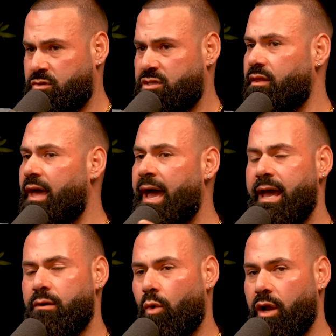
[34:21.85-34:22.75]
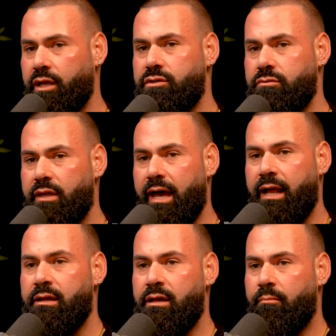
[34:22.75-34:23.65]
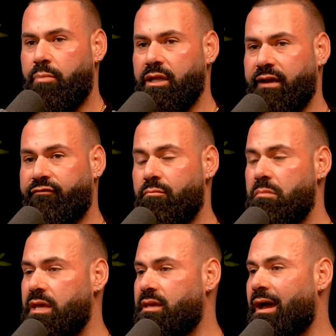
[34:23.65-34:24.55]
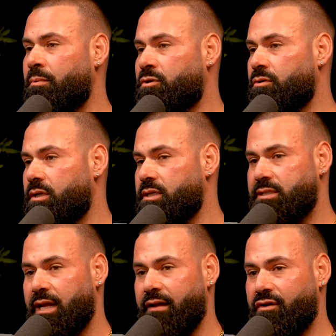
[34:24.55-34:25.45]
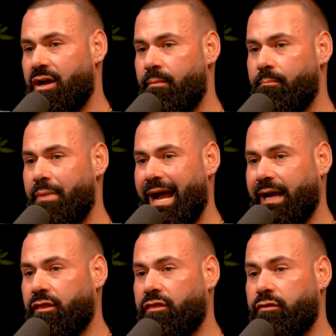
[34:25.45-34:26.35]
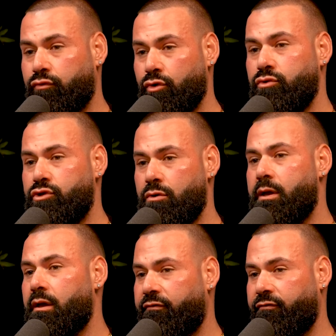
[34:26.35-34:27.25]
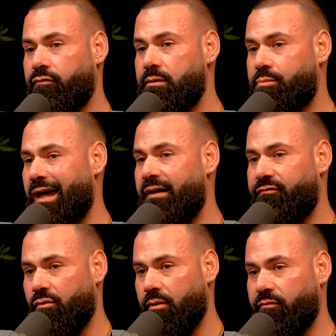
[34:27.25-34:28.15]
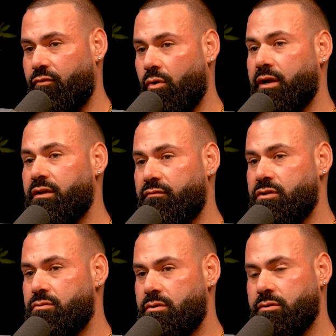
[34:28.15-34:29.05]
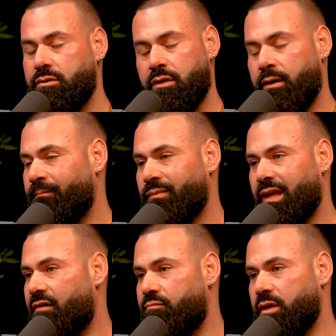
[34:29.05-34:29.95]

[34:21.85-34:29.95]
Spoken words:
that and want to do that. But like for me, the opportunities that have come back through doing a free platform for individuals have